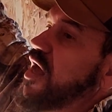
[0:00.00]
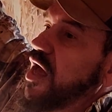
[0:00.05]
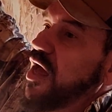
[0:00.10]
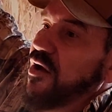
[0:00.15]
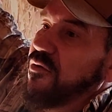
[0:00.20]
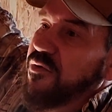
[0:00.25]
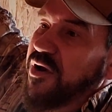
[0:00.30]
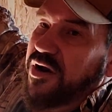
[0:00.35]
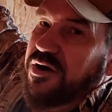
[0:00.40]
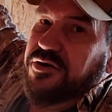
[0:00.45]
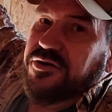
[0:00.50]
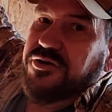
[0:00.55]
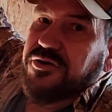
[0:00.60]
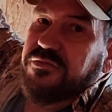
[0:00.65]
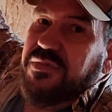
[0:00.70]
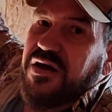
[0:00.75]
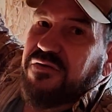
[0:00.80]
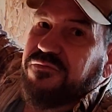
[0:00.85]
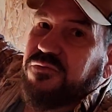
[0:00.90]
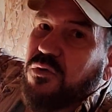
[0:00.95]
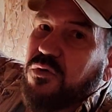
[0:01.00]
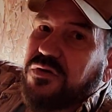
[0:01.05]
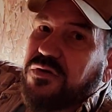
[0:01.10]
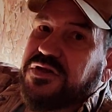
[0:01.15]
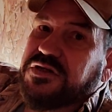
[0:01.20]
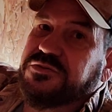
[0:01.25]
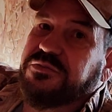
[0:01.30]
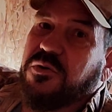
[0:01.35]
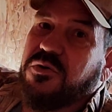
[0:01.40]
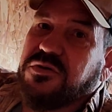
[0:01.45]
a regular two by four.
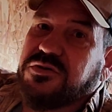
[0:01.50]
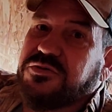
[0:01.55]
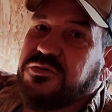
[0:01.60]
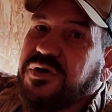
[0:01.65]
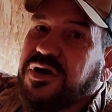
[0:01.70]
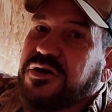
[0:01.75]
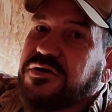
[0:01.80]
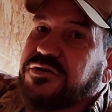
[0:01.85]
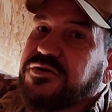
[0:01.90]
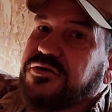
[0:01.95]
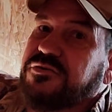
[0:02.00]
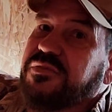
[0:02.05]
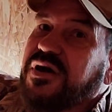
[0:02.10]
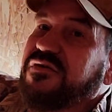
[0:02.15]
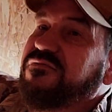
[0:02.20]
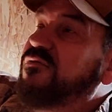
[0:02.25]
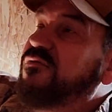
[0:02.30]
This board is a regular two by